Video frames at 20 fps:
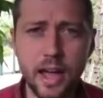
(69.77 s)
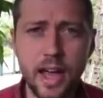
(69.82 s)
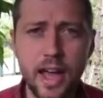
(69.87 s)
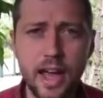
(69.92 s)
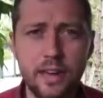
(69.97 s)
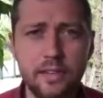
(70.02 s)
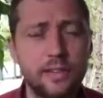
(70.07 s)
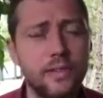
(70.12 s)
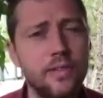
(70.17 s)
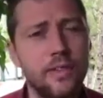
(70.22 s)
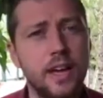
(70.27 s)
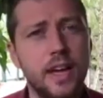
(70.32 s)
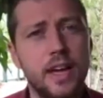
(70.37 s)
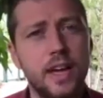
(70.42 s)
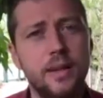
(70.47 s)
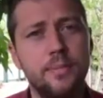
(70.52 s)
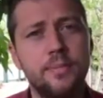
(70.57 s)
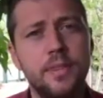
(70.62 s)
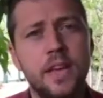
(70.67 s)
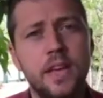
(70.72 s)
have
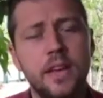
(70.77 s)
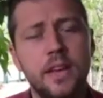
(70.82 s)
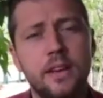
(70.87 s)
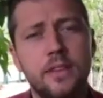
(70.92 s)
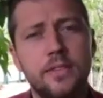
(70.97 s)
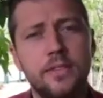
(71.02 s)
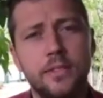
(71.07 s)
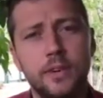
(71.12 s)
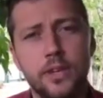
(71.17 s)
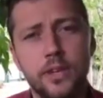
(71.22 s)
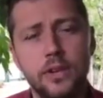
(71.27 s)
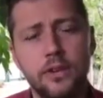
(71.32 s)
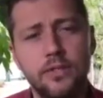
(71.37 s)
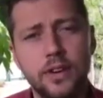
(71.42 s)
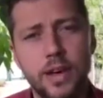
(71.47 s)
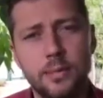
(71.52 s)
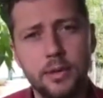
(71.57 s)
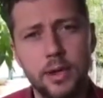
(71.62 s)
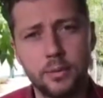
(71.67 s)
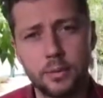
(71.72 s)
for your
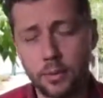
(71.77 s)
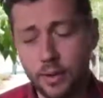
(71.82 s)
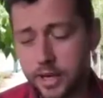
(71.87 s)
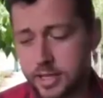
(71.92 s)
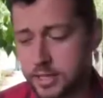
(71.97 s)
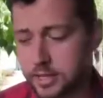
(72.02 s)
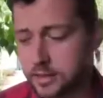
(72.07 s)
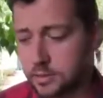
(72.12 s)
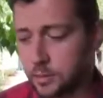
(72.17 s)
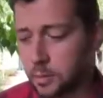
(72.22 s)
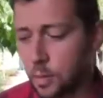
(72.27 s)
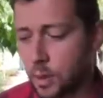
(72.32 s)
farming operation?